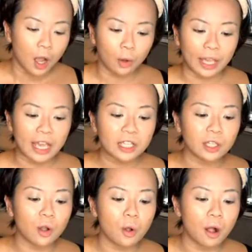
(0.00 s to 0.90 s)
Okay,
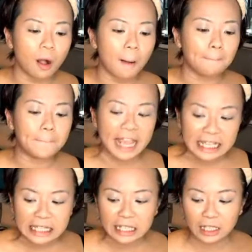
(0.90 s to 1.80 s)
so
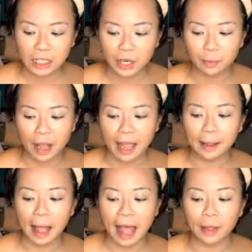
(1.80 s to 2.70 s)
basically,
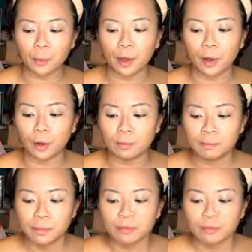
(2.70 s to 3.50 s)
right, I will